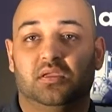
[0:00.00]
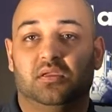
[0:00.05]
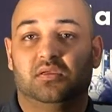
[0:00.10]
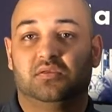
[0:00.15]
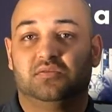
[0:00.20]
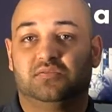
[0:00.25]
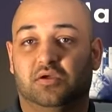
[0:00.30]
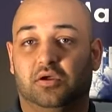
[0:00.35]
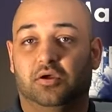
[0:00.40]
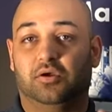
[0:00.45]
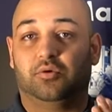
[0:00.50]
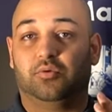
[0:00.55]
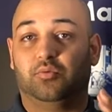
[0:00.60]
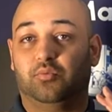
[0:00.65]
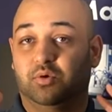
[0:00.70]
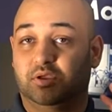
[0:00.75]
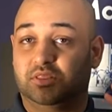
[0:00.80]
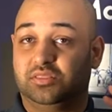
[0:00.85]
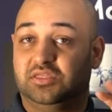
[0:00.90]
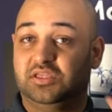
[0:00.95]
So
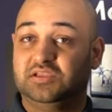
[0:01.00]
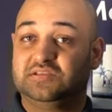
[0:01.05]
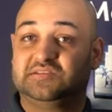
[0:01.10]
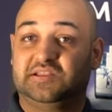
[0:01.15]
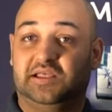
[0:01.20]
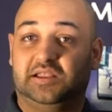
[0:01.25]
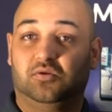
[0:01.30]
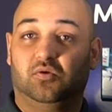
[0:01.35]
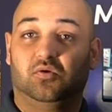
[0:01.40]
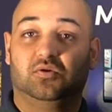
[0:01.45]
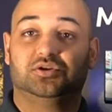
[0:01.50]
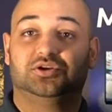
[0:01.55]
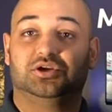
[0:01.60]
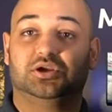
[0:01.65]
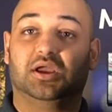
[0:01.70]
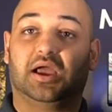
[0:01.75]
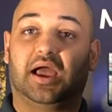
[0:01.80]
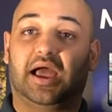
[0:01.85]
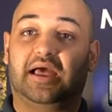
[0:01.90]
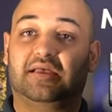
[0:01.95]
with this
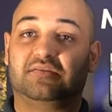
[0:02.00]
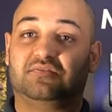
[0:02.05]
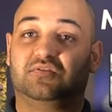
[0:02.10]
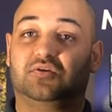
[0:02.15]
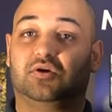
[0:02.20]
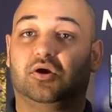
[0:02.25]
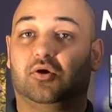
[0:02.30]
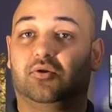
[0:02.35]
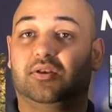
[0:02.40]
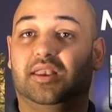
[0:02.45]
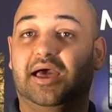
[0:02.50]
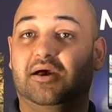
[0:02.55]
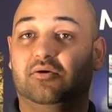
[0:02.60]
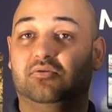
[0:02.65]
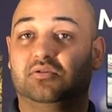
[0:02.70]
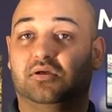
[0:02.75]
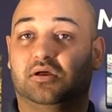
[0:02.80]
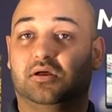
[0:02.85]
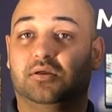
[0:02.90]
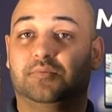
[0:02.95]
technology, as you go
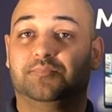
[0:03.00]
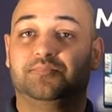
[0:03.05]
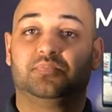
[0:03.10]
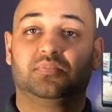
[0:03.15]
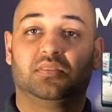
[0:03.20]
louder,